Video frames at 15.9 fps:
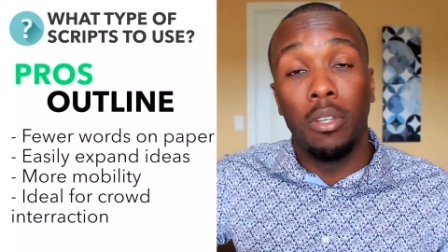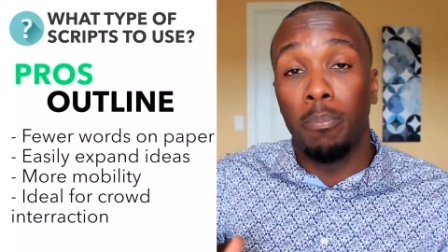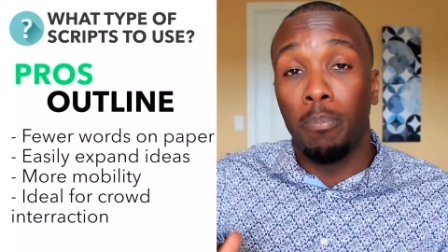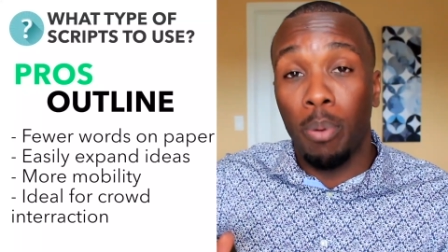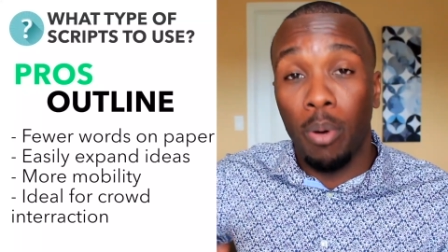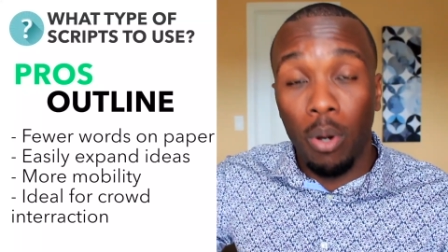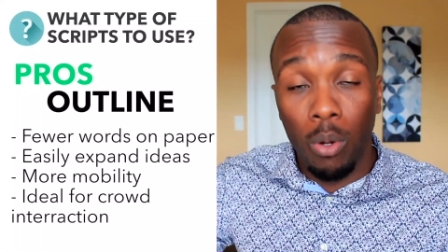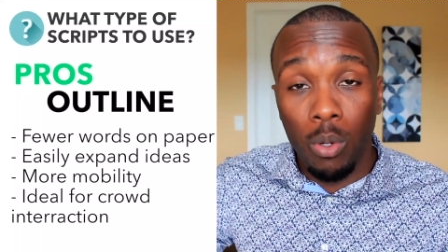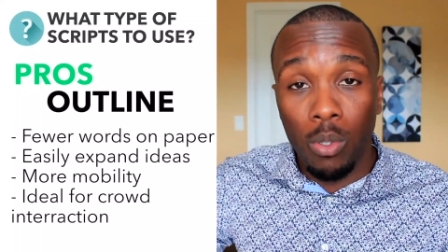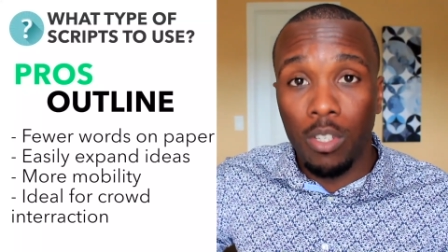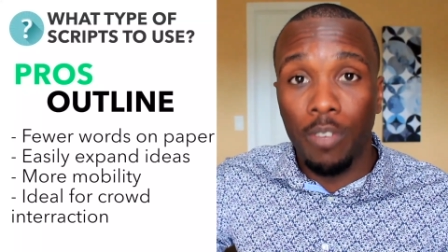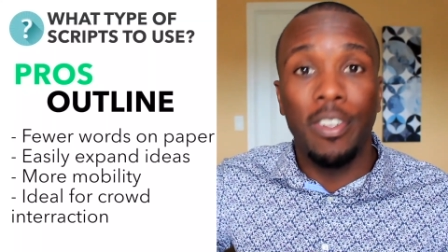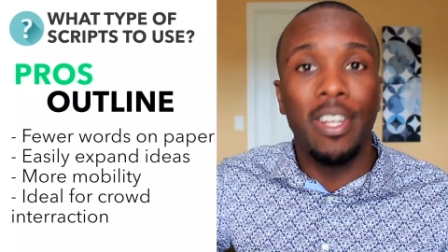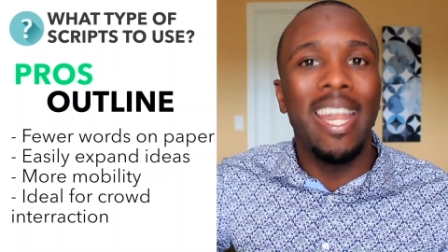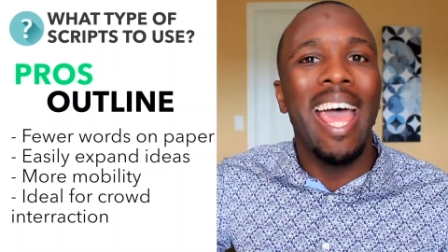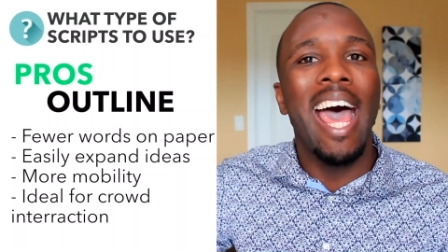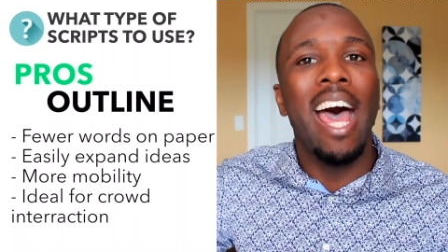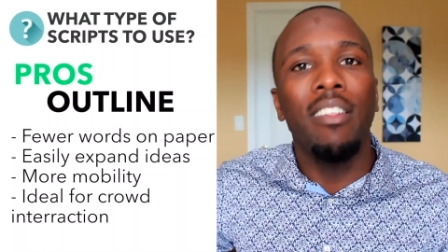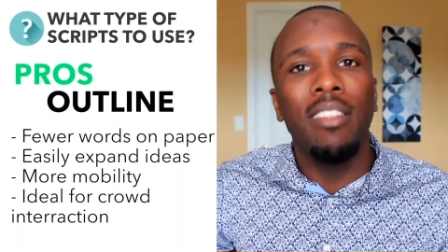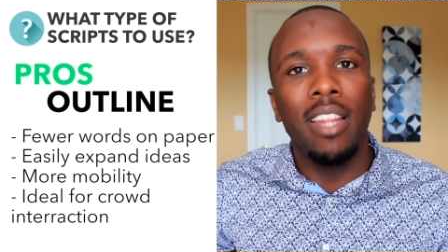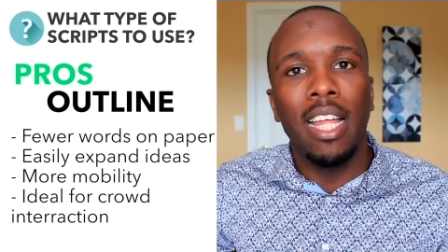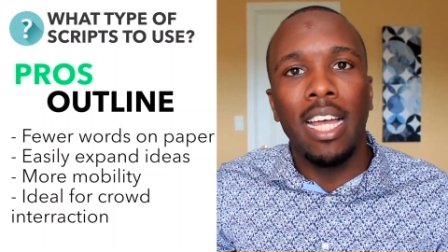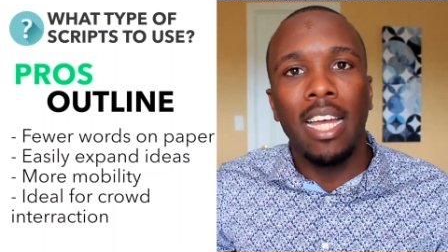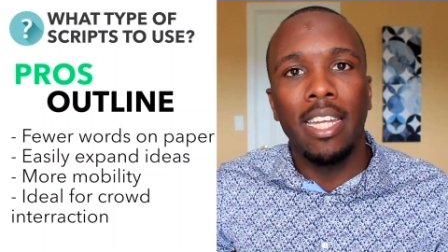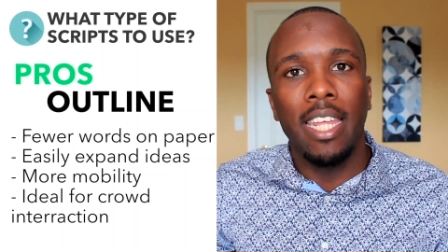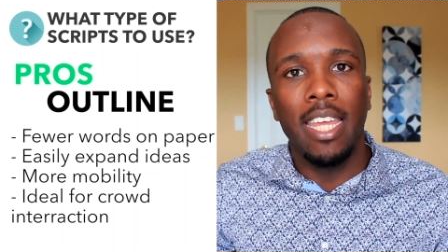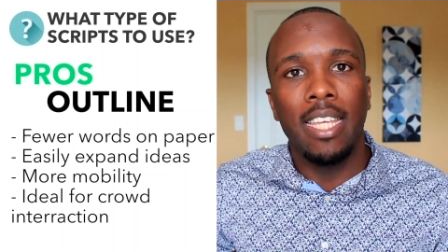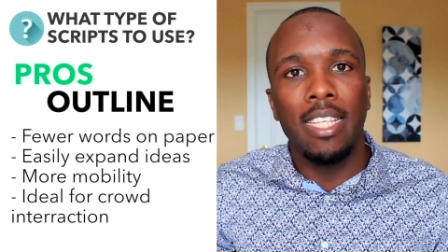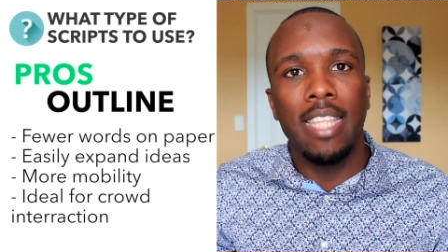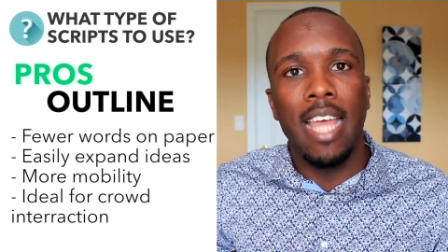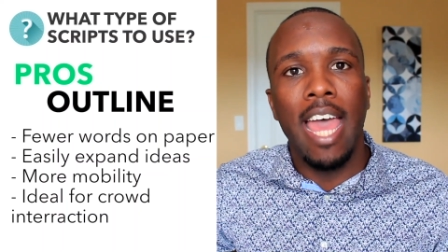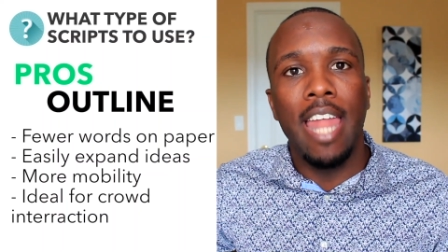The pros of an outline
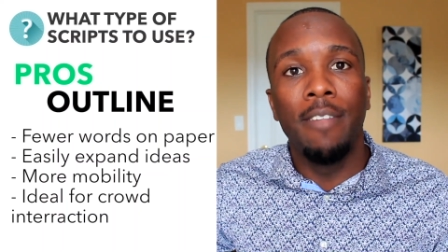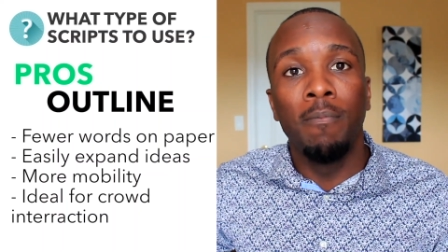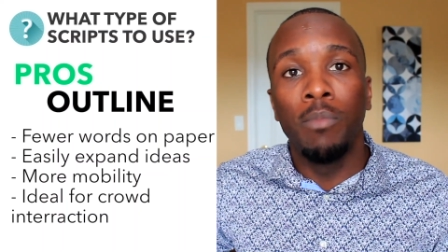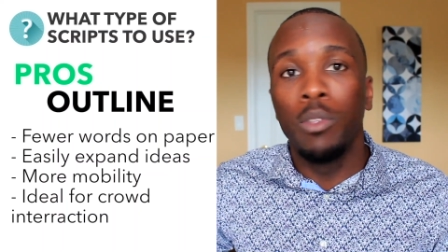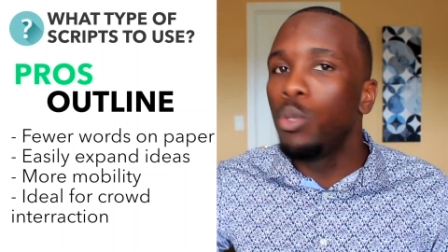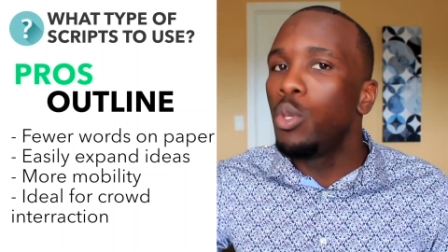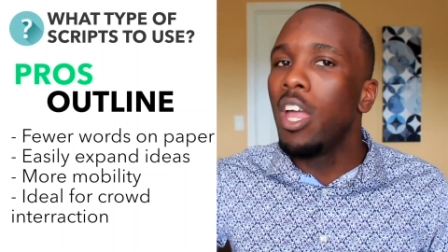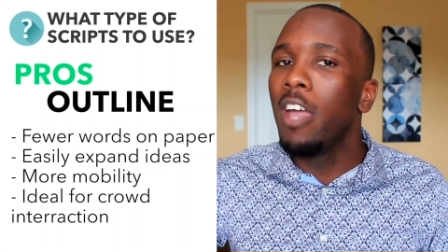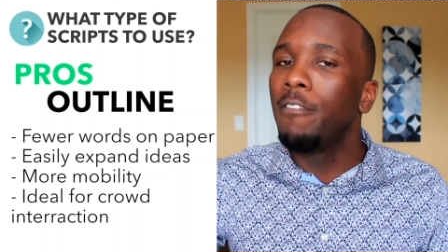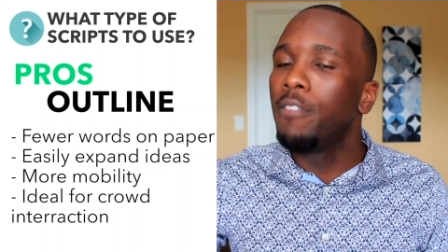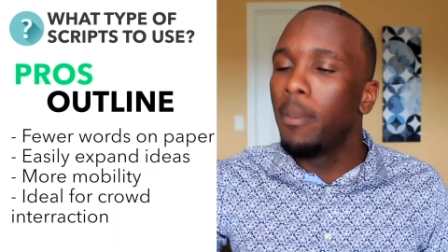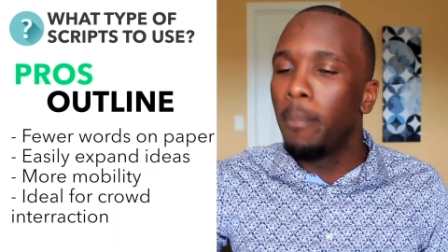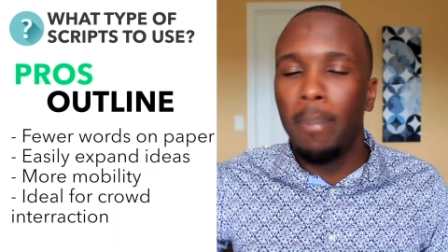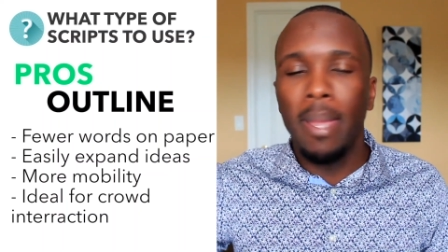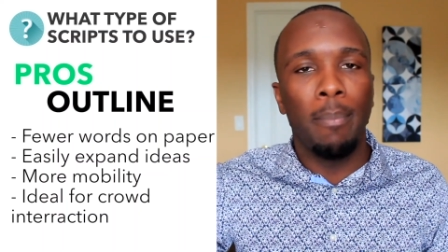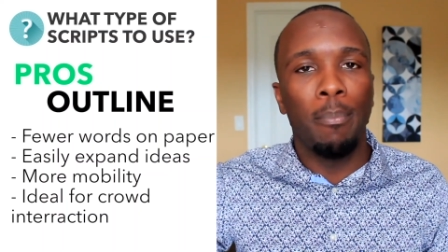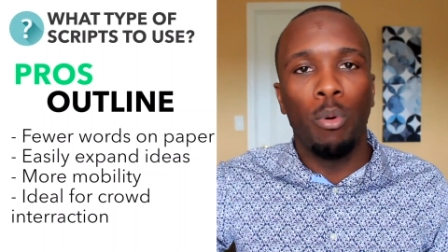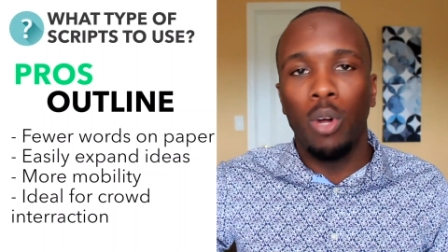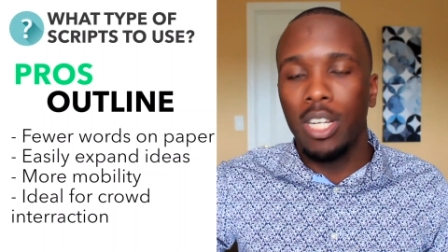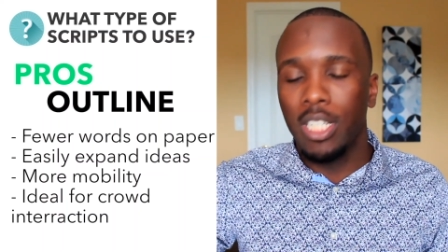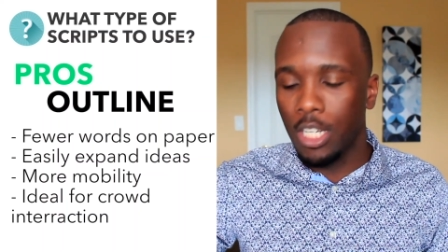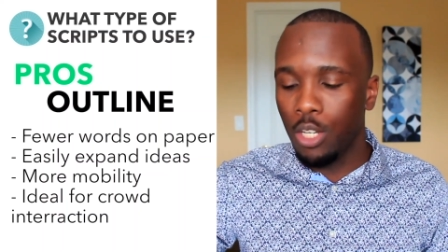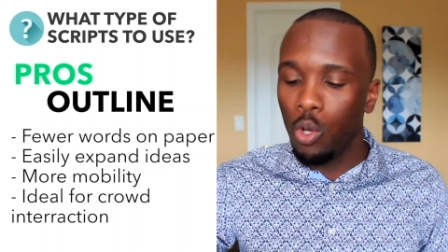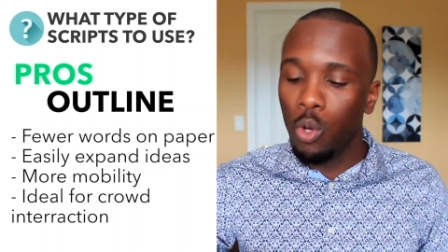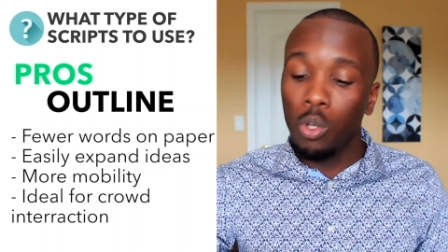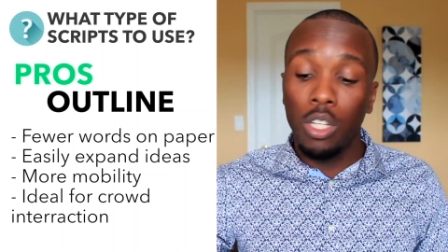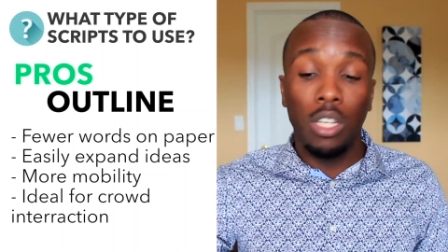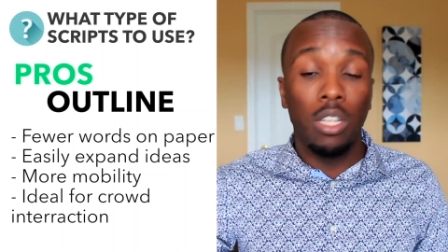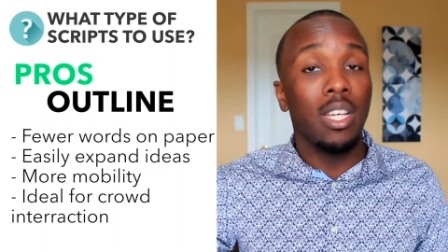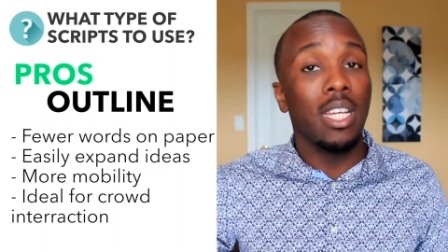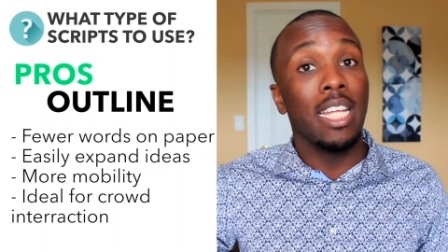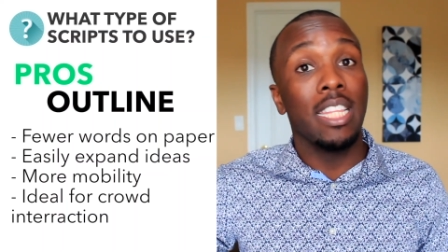is that you have the big points and you're only
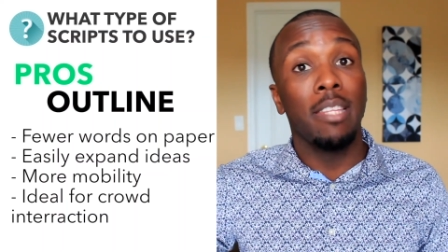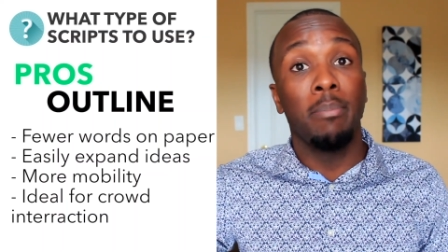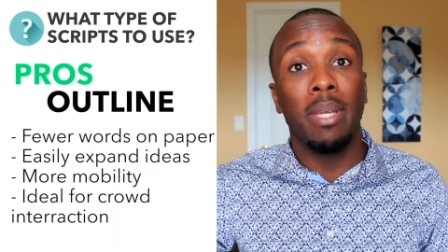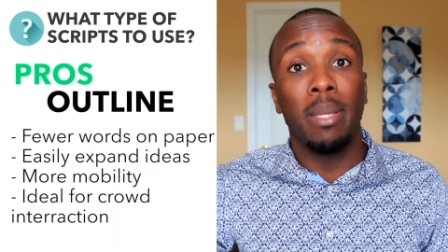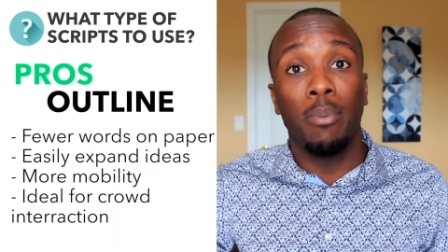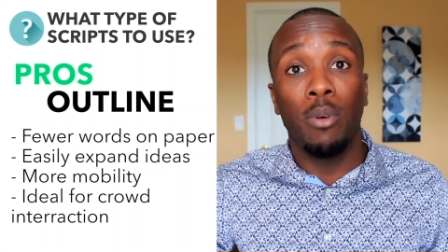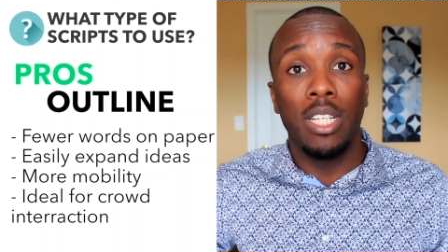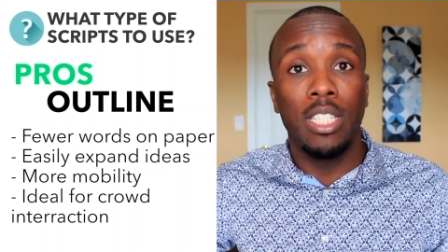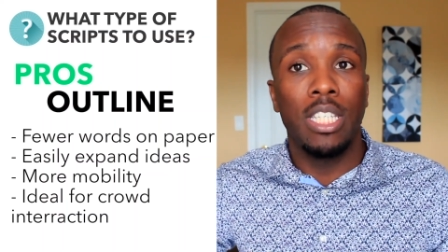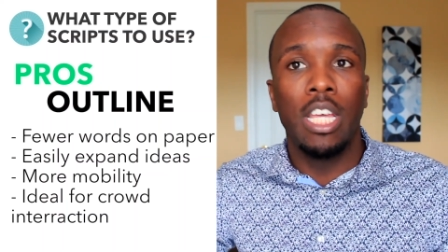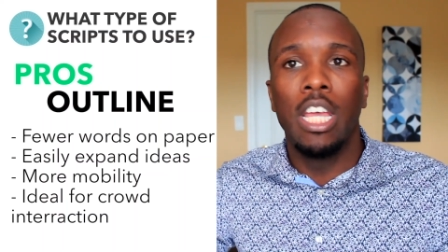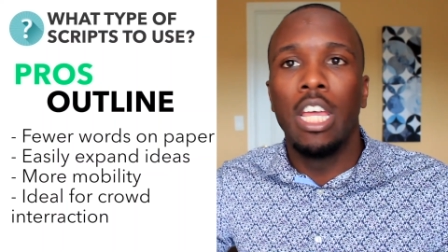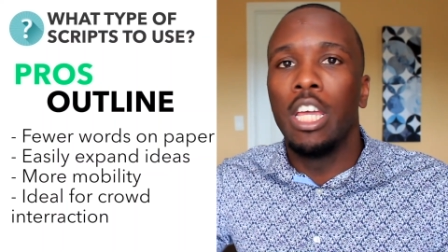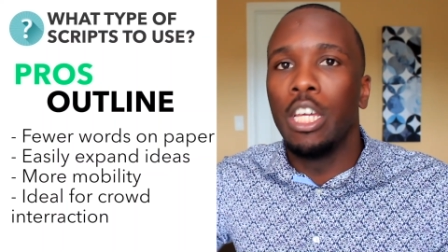looking at the big points.